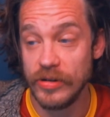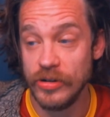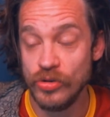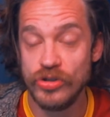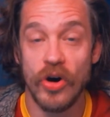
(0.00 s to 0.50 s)

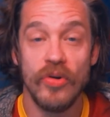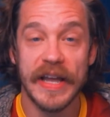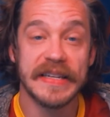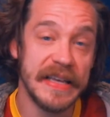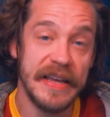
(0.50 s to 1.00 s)
you don't
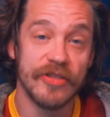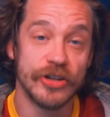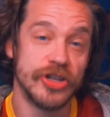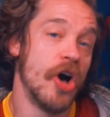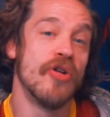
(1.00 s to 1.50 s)
get to hear
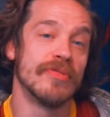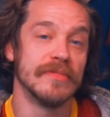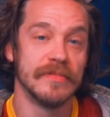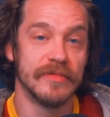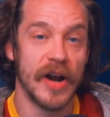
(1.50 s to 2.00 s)
the tone,
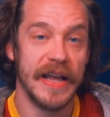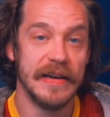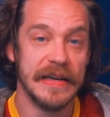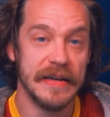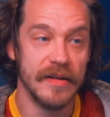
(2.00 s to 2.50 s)
right?